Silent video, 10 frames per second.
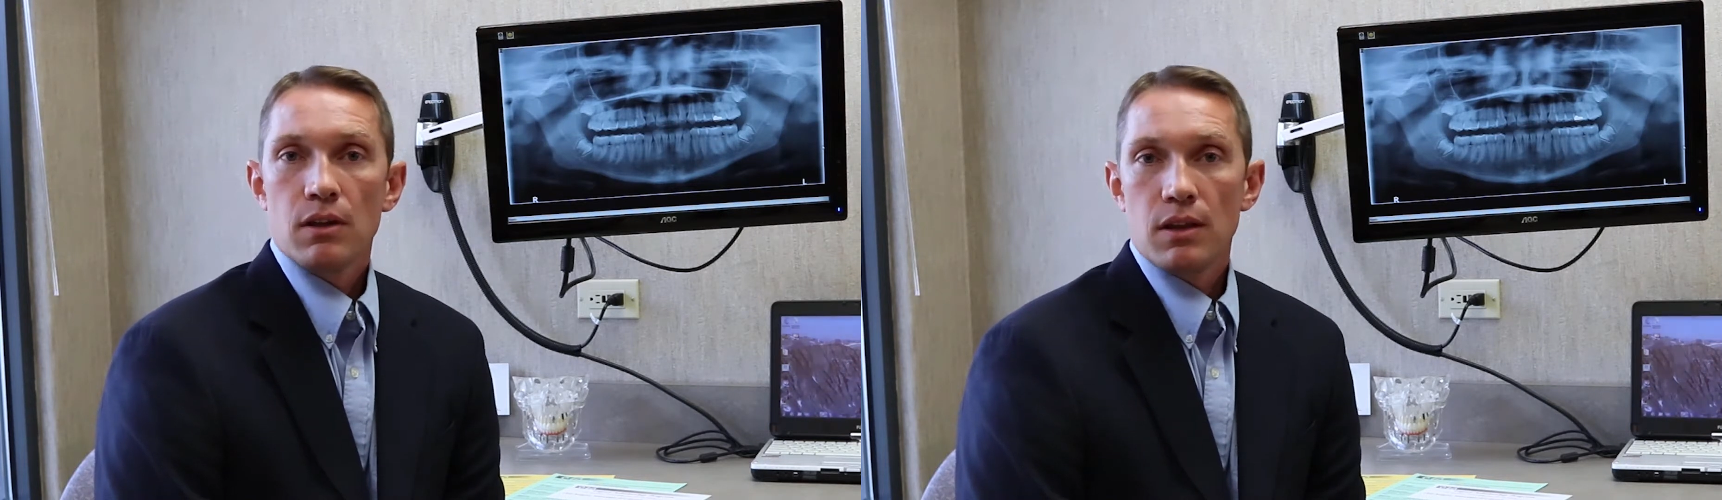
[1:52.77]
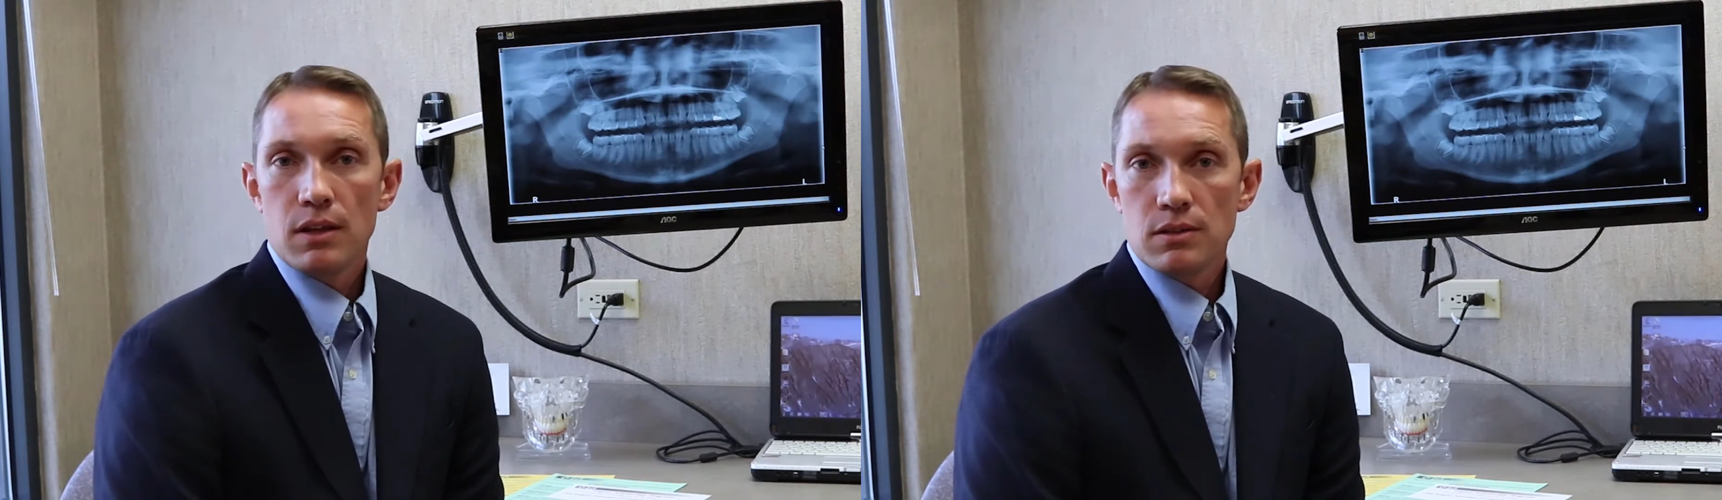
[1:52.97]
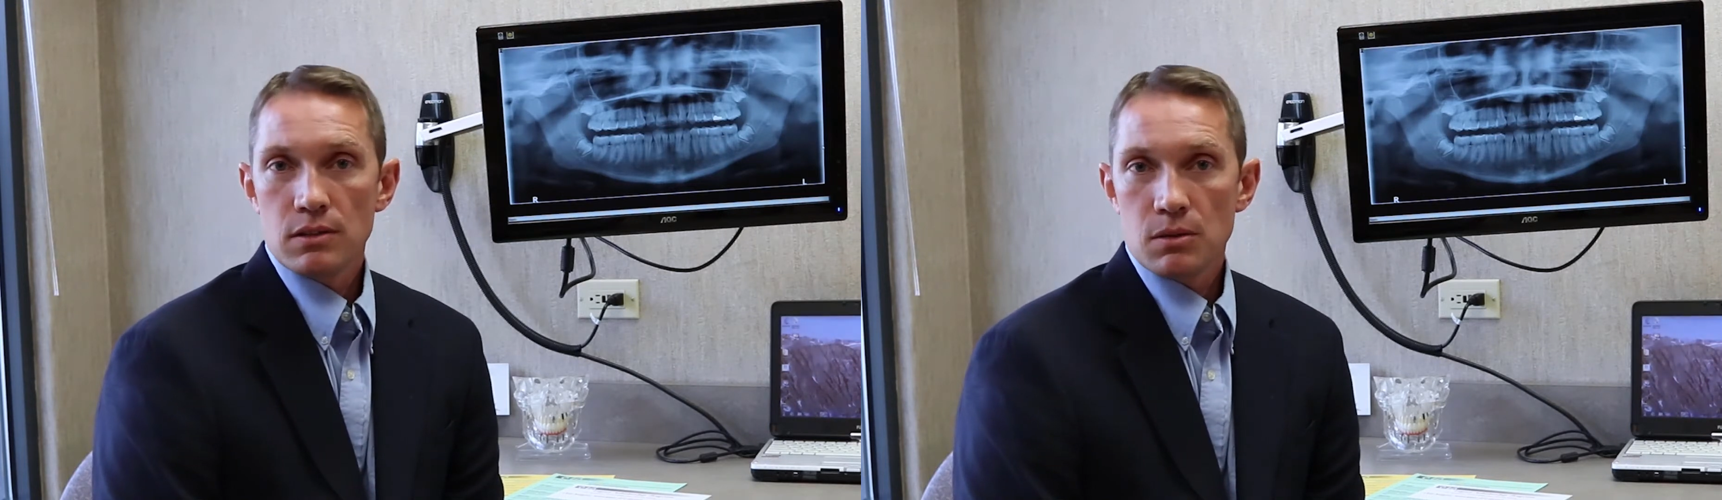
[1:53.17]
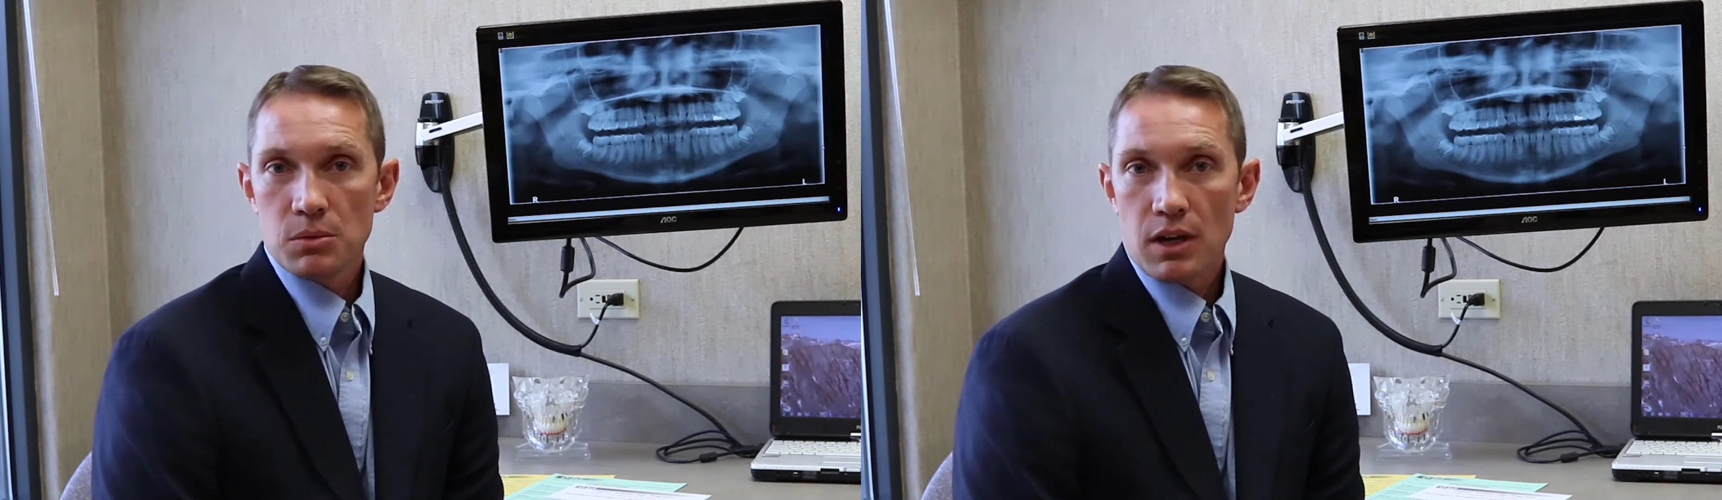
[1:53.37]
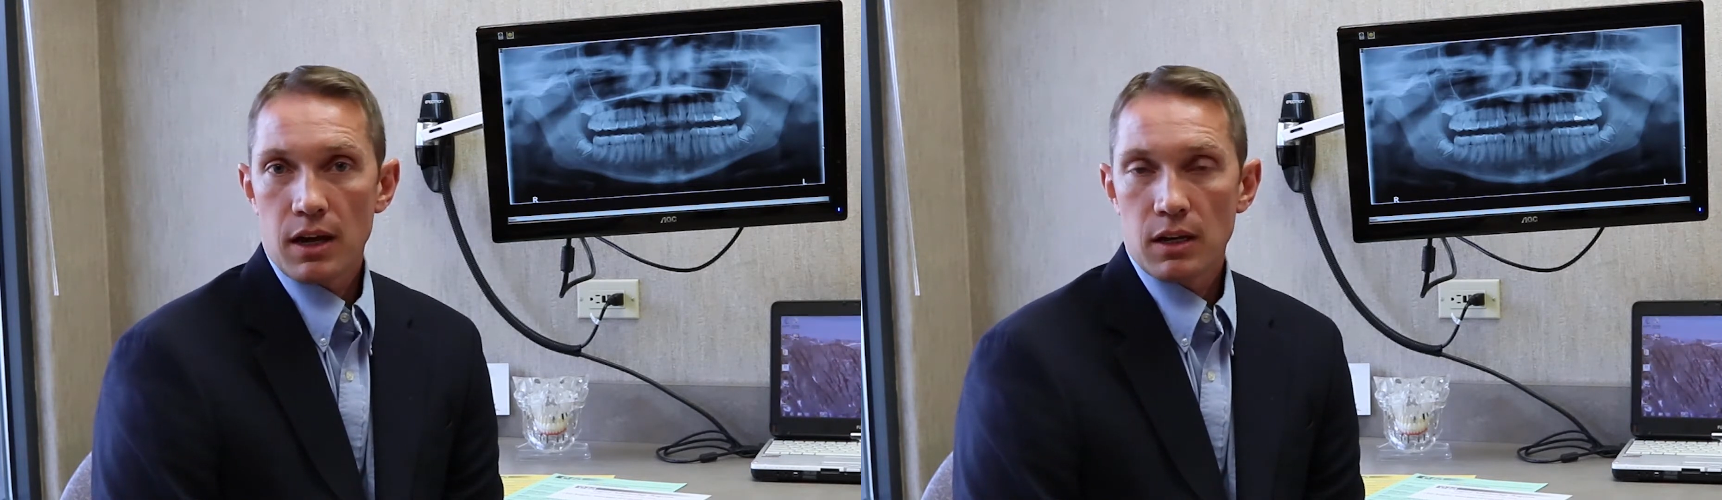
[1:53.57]
that isn't
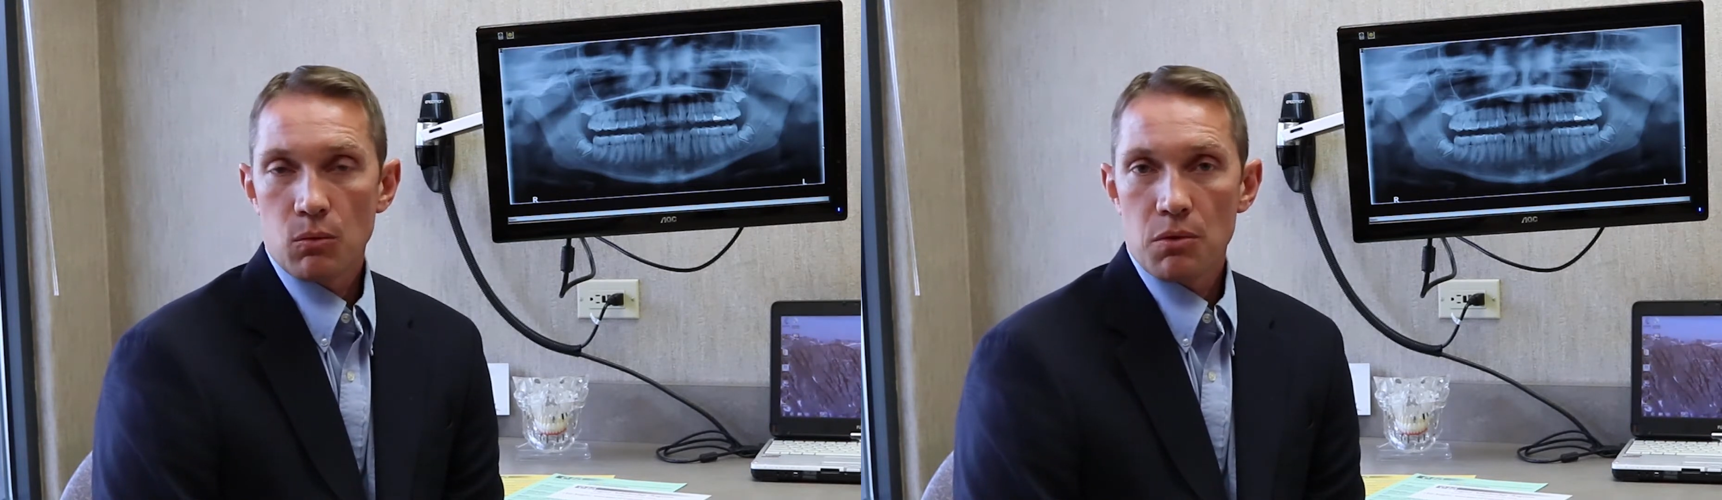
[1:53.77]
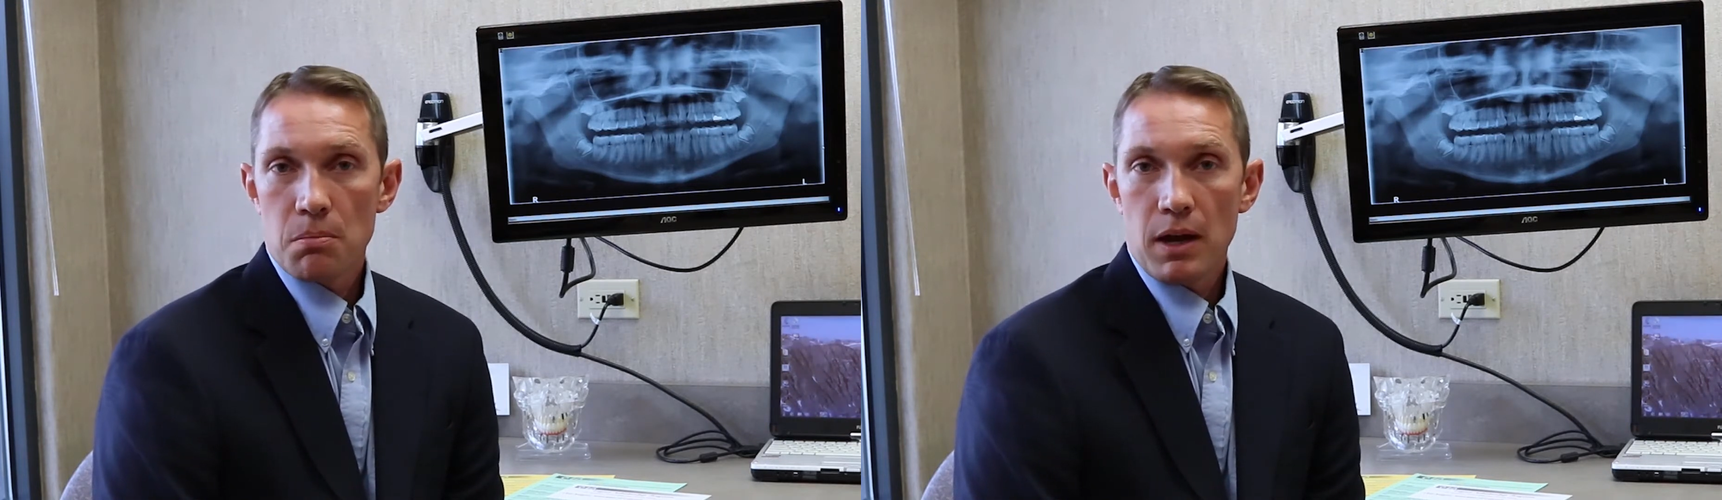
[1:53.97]
subsiding with